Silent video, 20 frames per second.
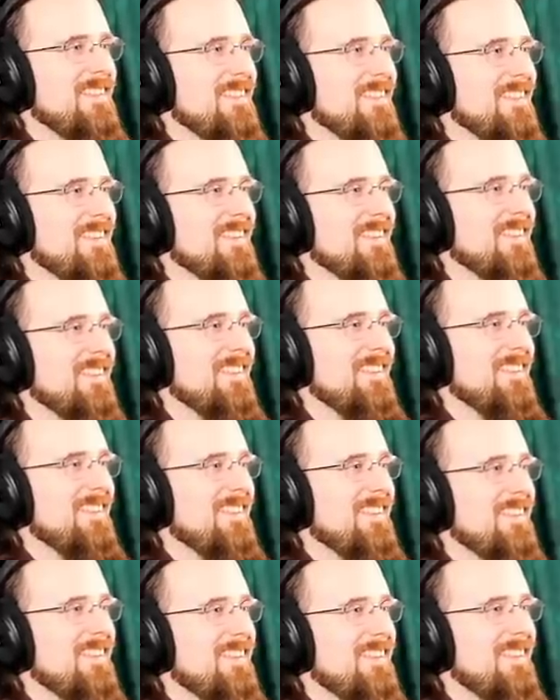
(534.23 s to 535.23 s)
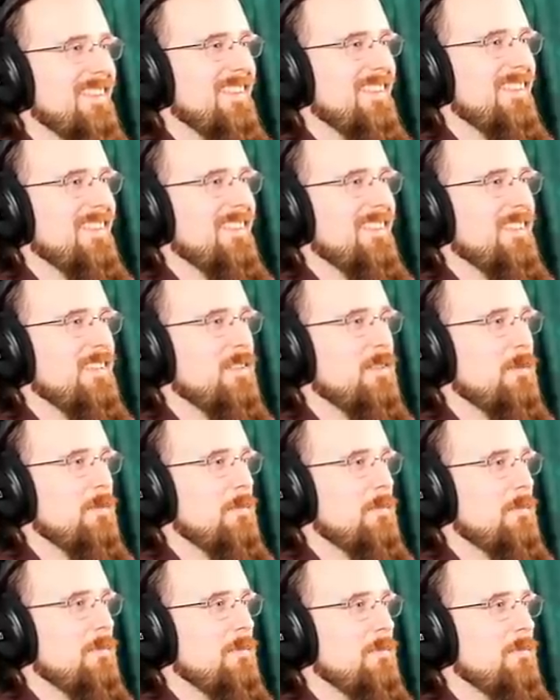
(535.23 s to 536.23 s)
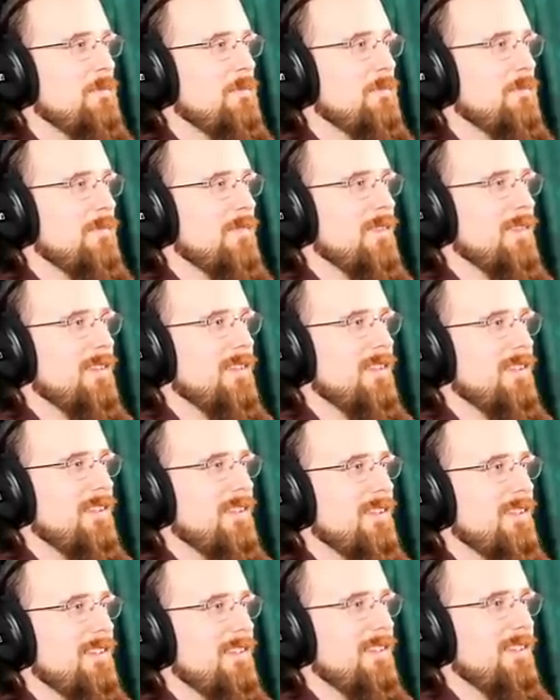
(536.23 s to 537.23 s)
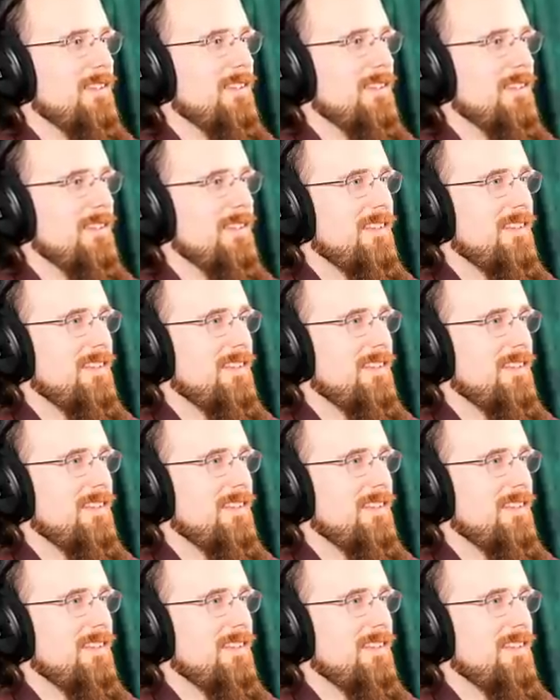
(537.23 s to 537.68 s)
(silence)